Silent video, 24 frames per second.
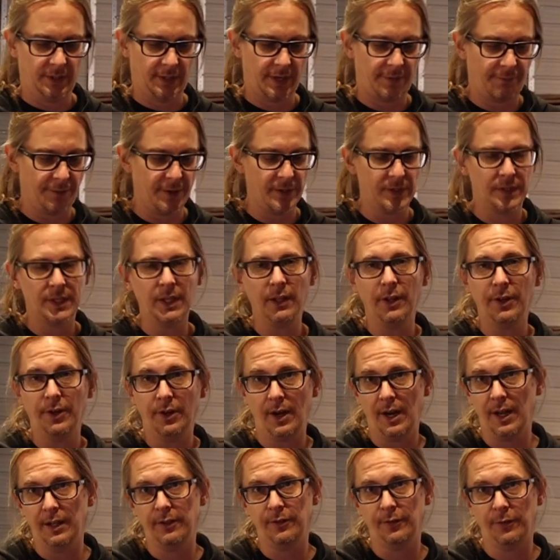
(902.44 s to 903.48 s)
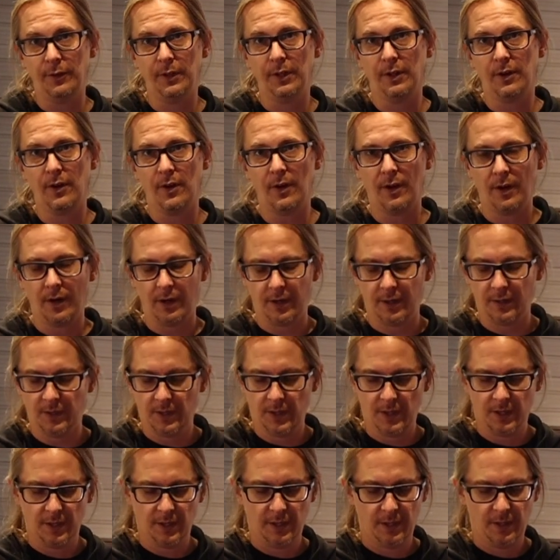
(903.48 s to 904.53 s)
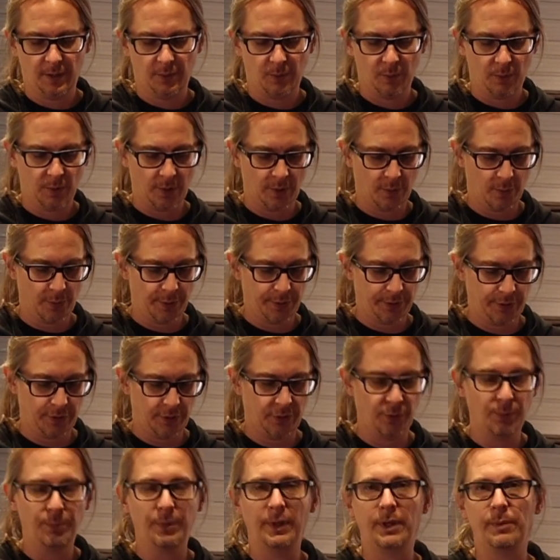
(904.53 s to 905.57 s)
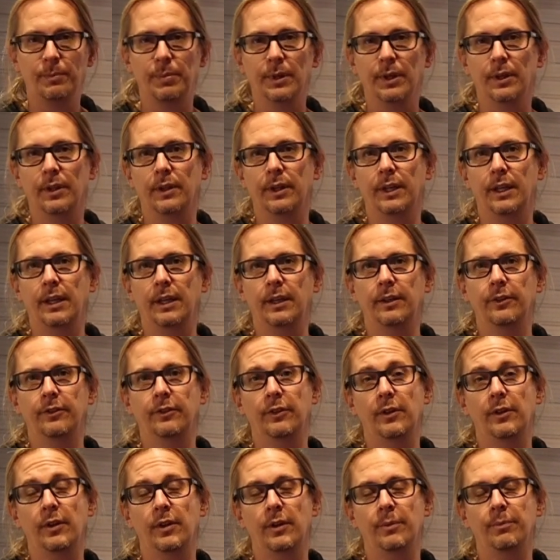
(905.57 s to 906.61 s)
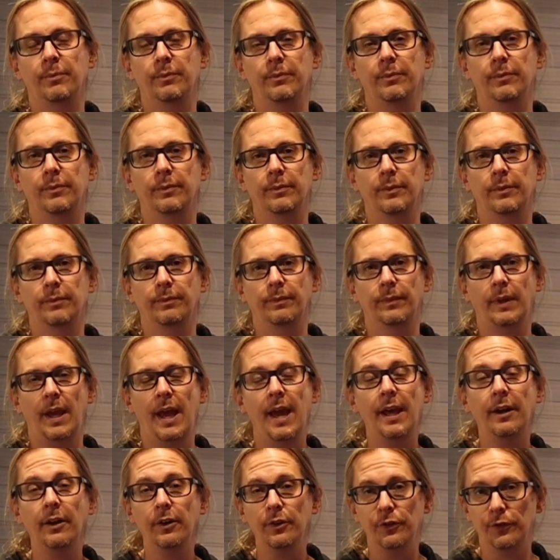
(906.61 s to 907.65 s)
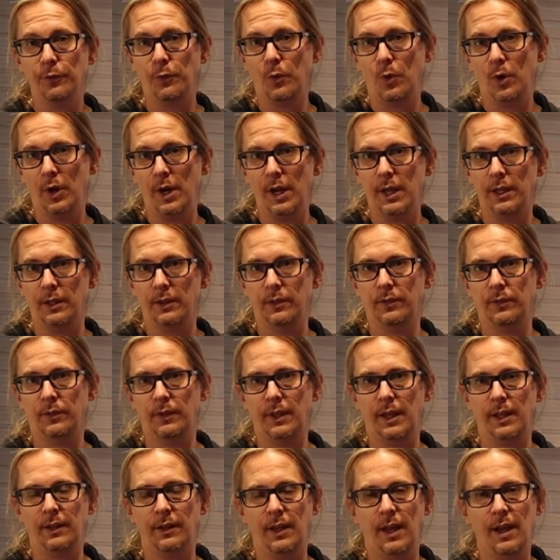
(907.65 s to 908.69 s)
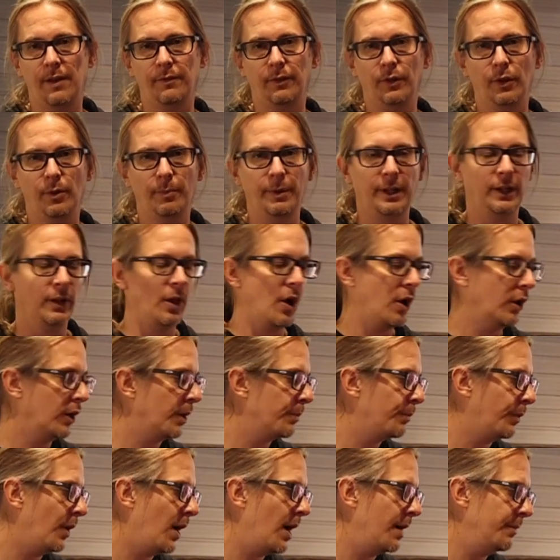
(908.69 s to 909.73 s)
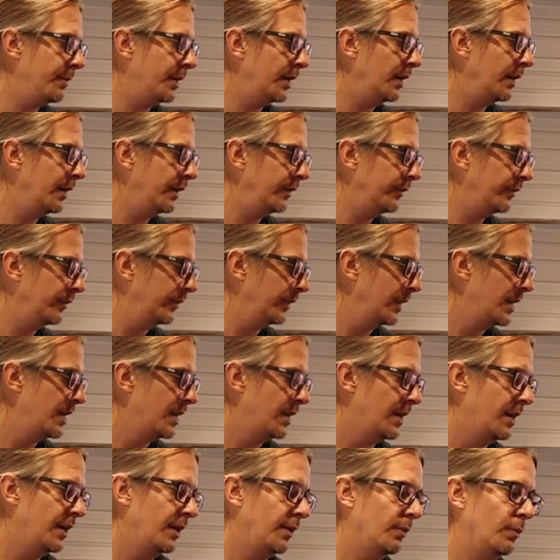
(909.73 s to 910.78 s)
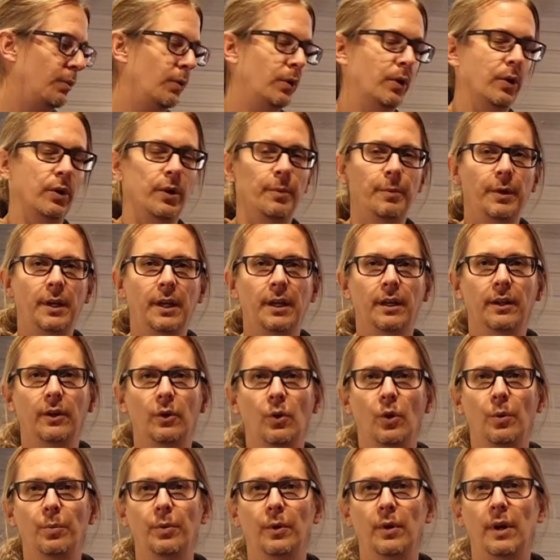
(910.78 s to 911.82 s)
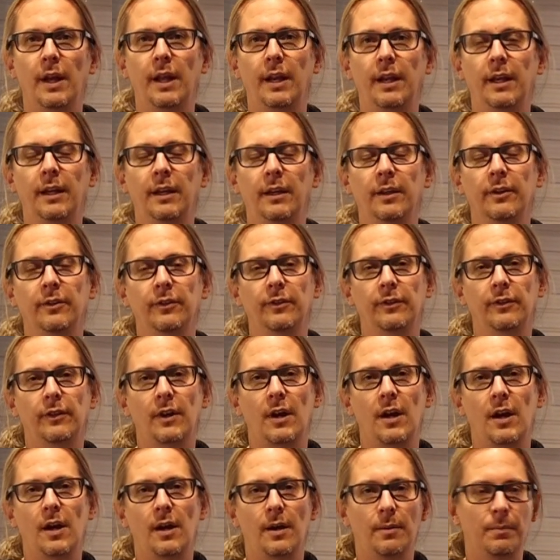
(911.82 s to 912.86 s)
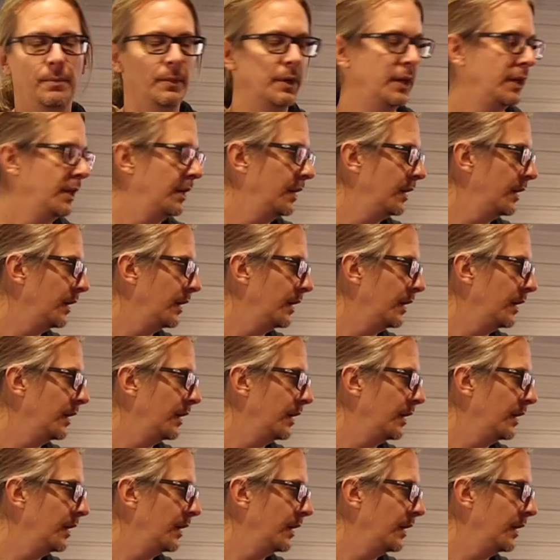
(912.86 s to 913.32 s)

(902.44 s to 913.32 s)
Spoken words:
different cylinder heads for the car. We're going to be building some headers for it that have a little bit longer primaries. We're going to be incorporating some